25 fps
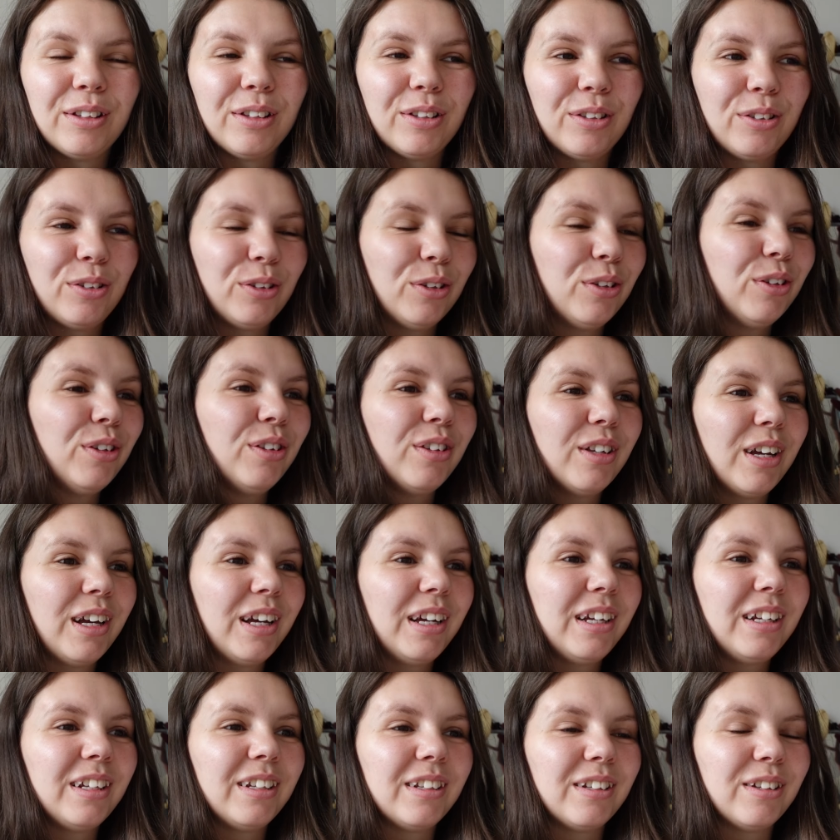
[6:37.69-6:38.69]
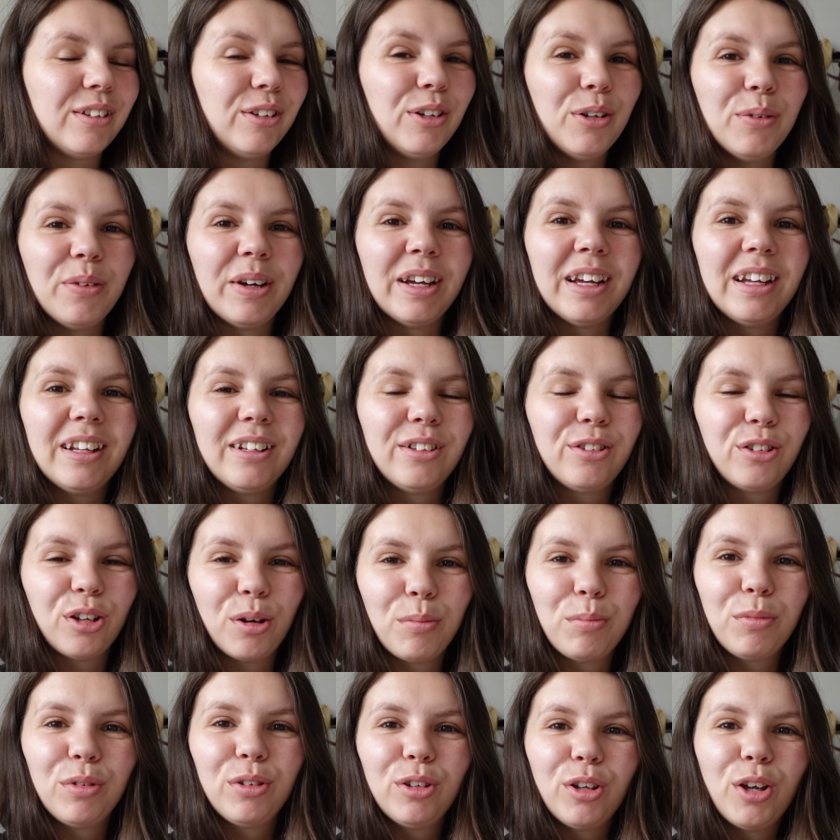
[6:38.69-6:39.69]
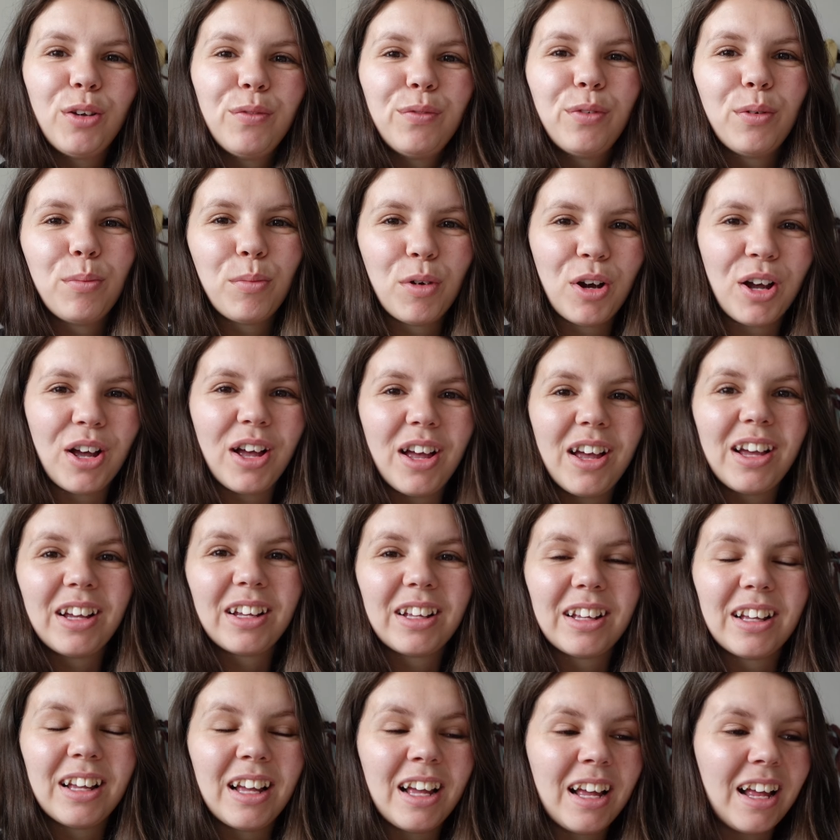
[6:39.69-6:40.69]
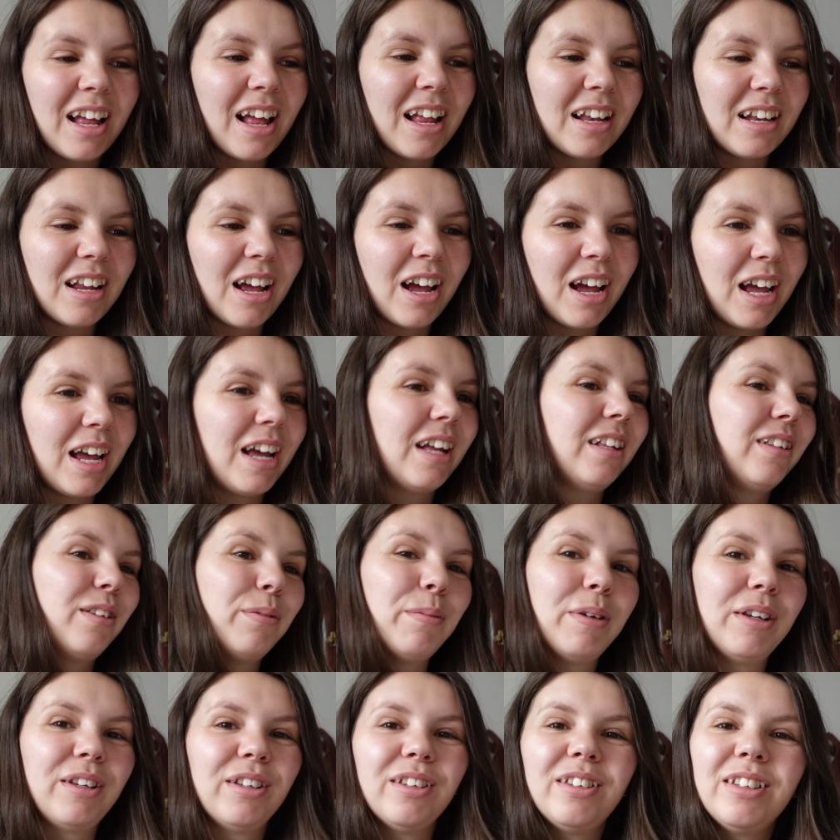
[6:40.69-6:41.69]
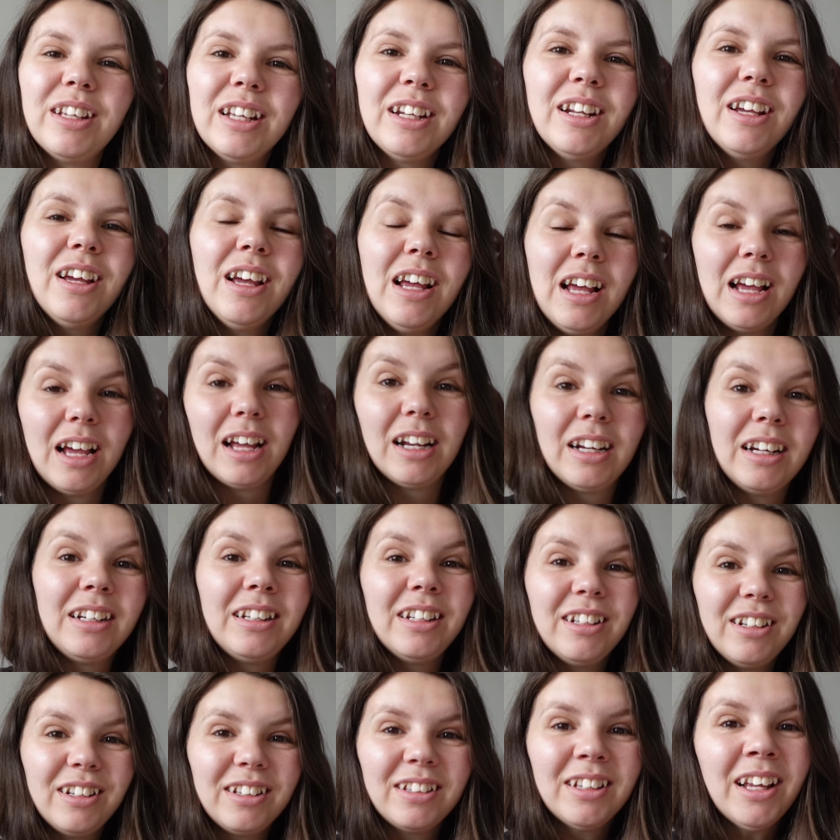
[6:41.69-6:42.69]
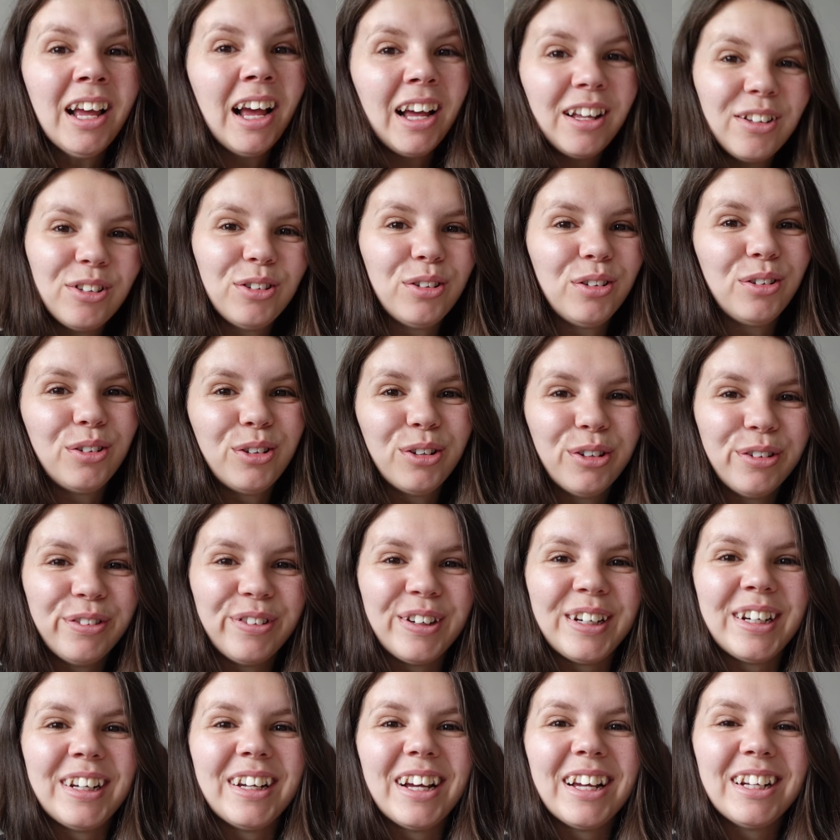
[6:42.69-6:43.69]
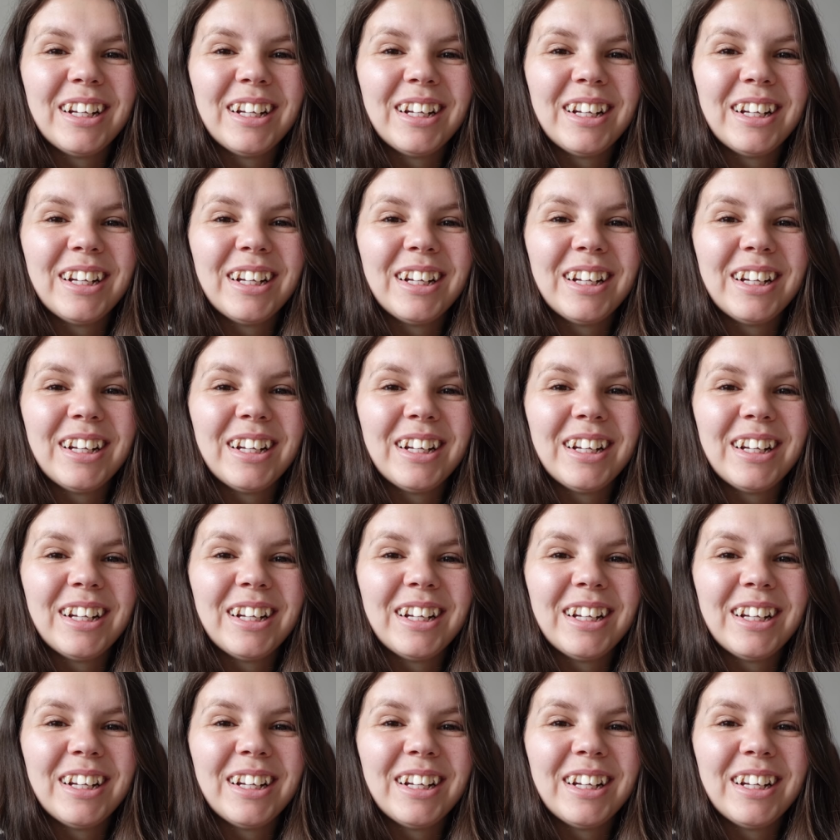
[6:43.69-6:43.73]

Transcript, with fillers: as soon as I knew it, Tom was home from work and I had to make his dinner, and I did a katsu curry,